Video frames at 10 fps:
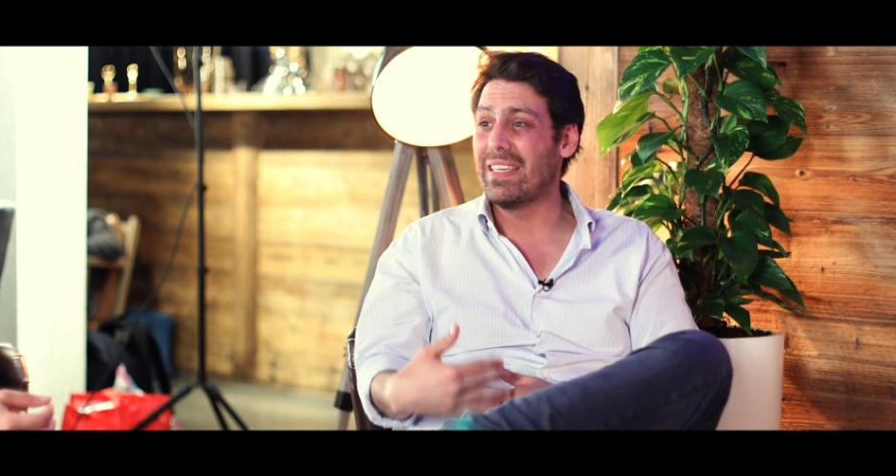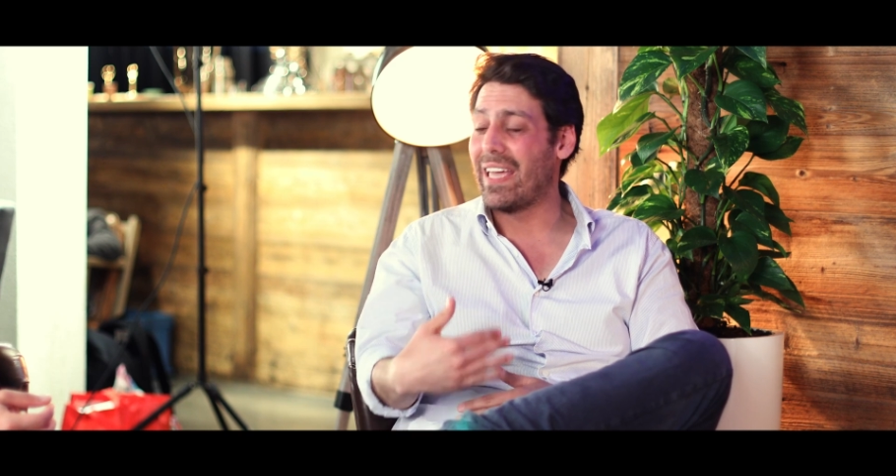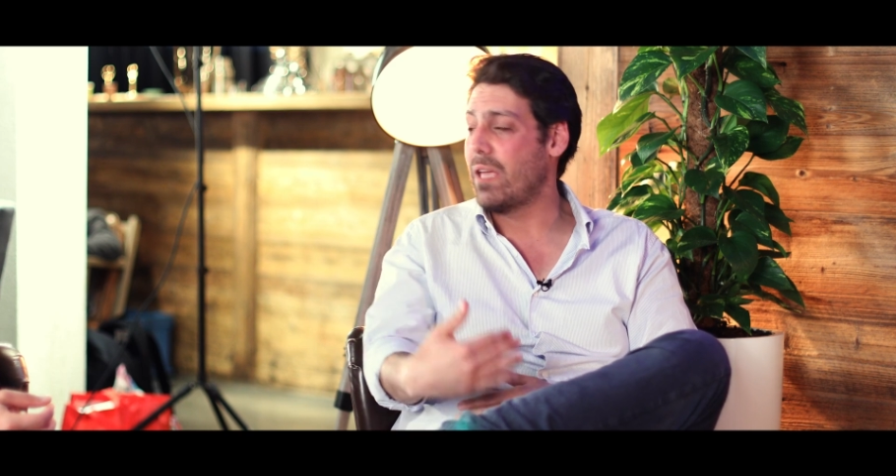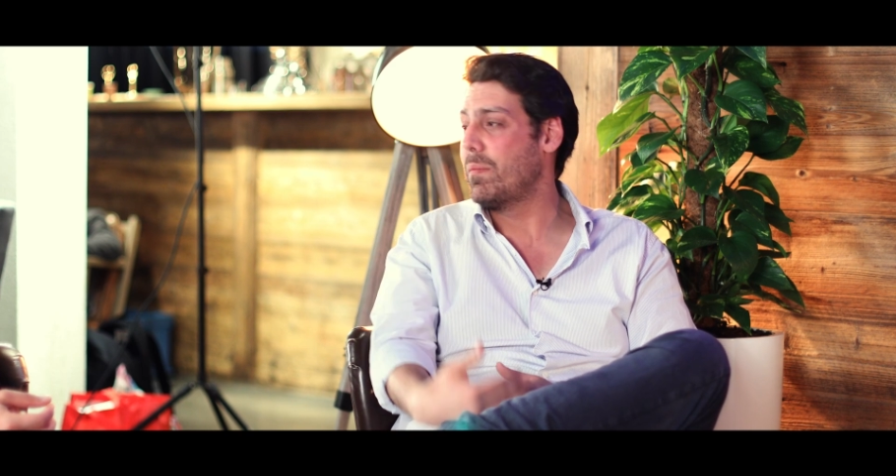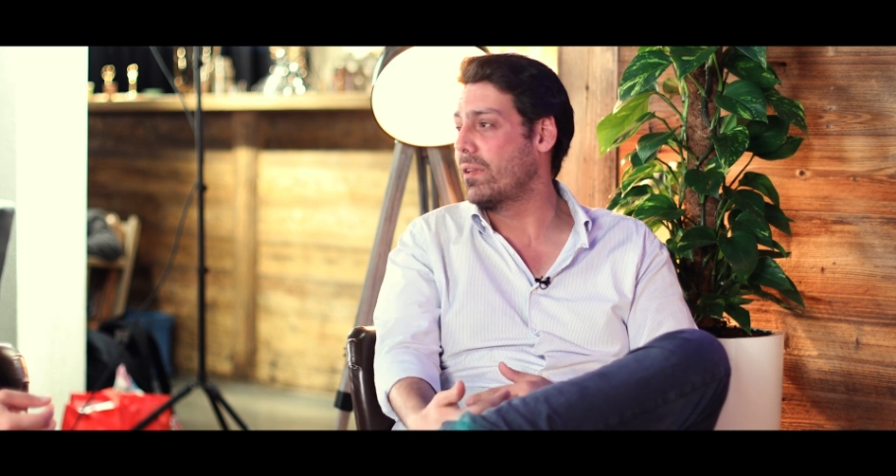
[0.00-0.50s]

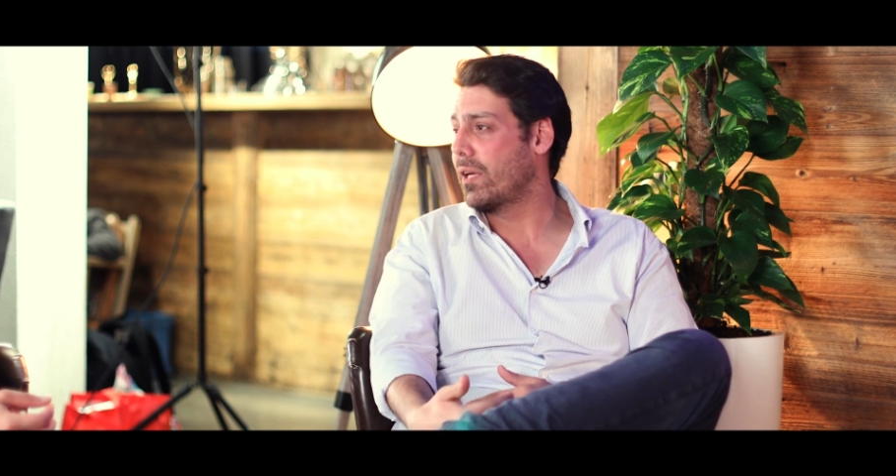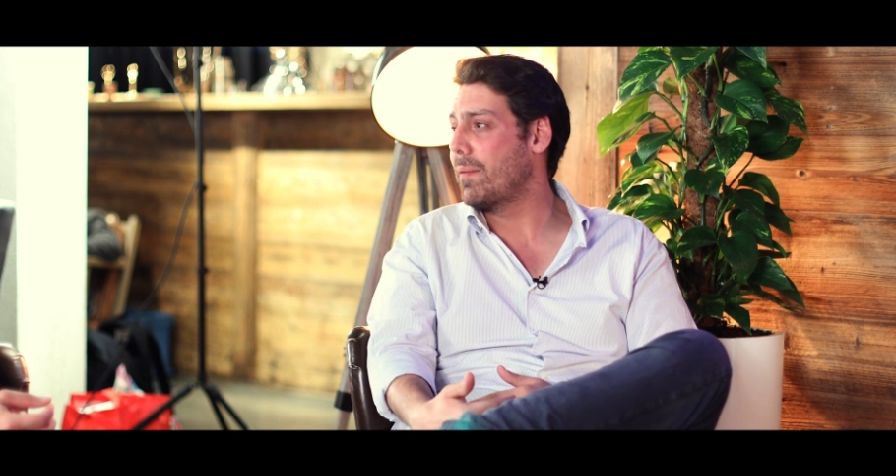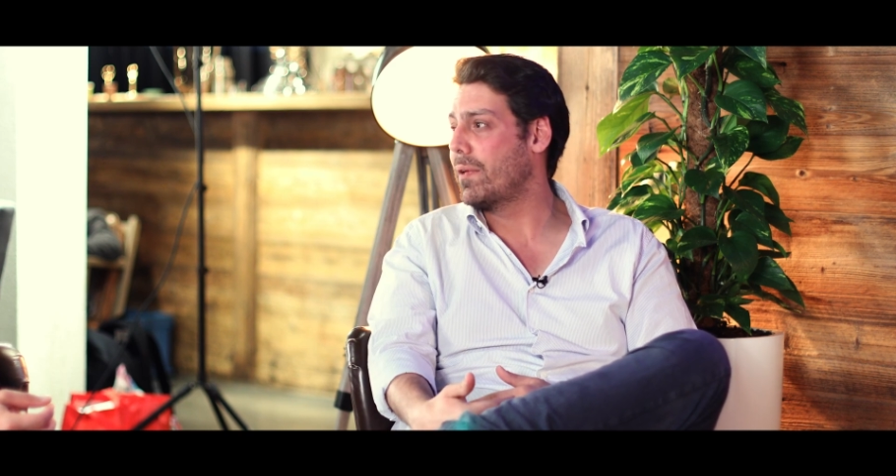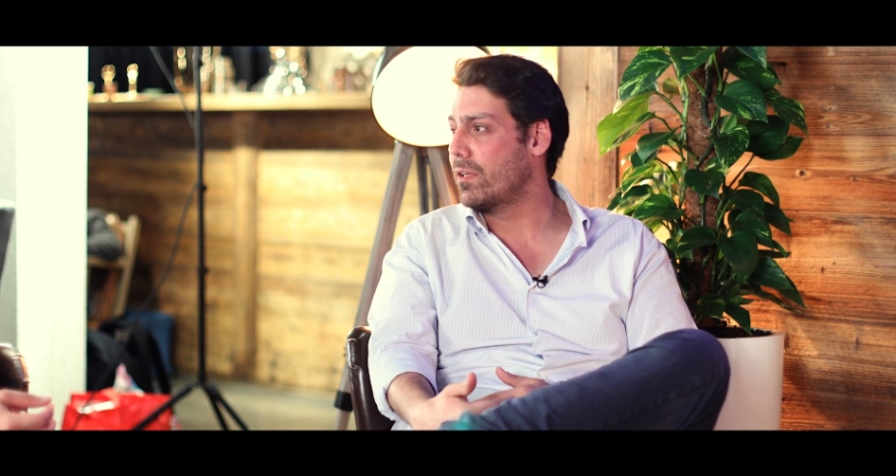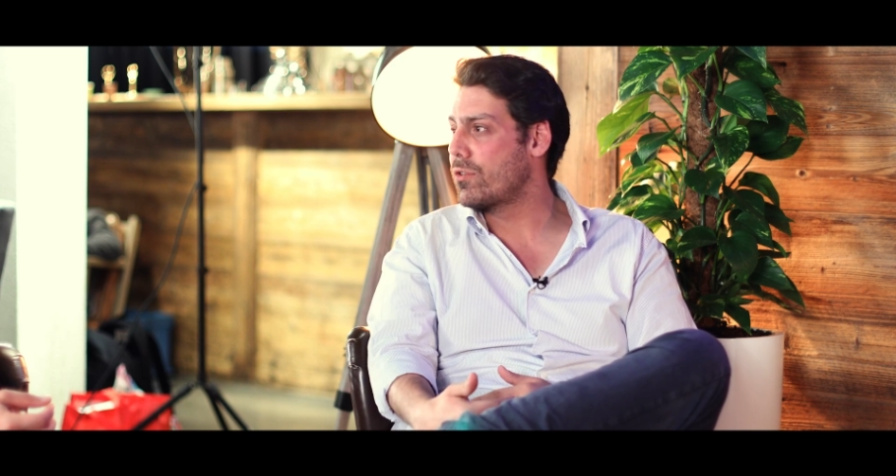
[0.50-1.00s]
the
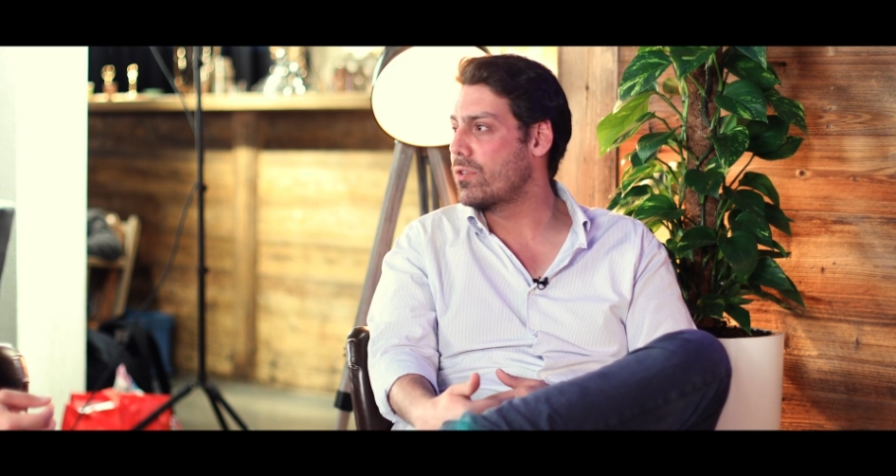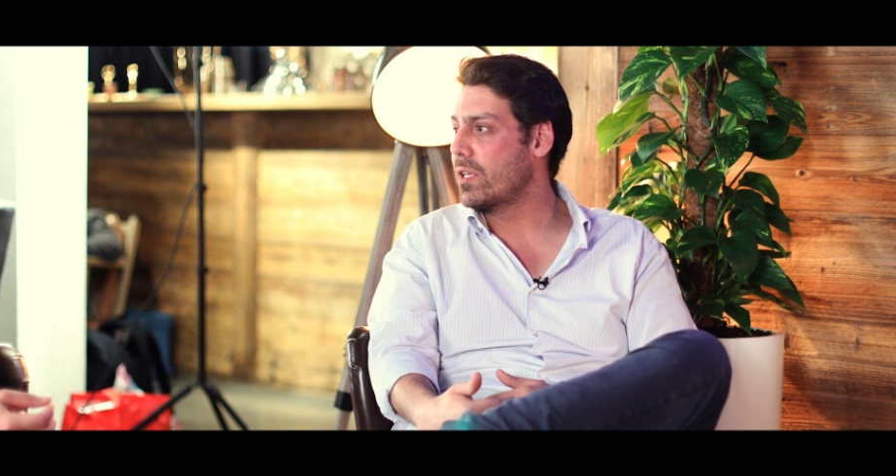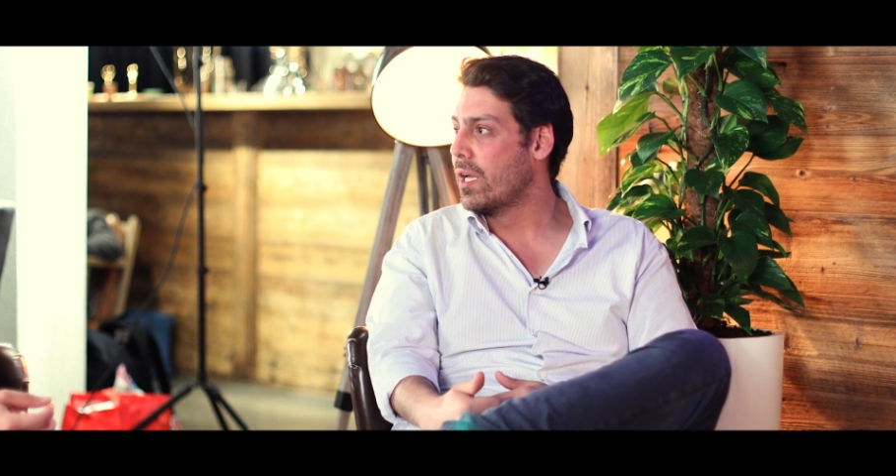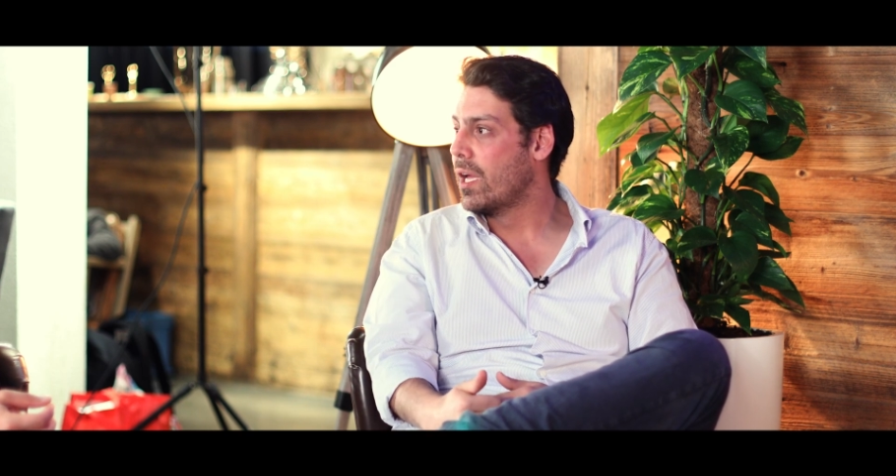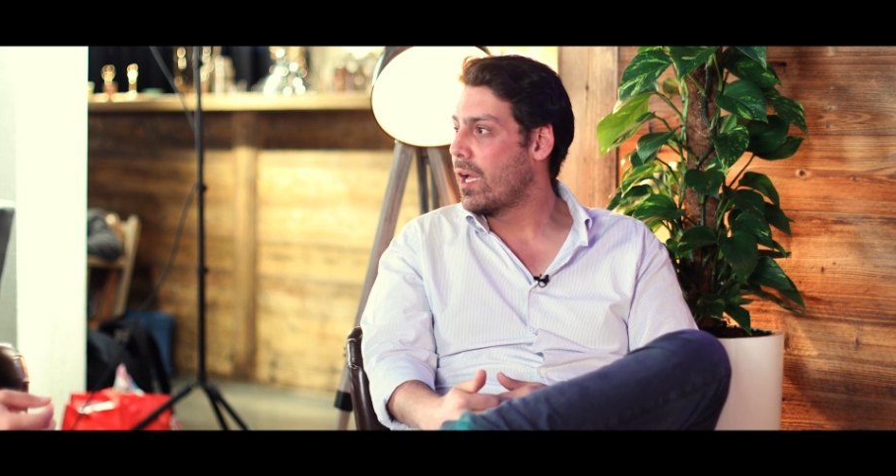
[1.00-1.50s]
gaming industry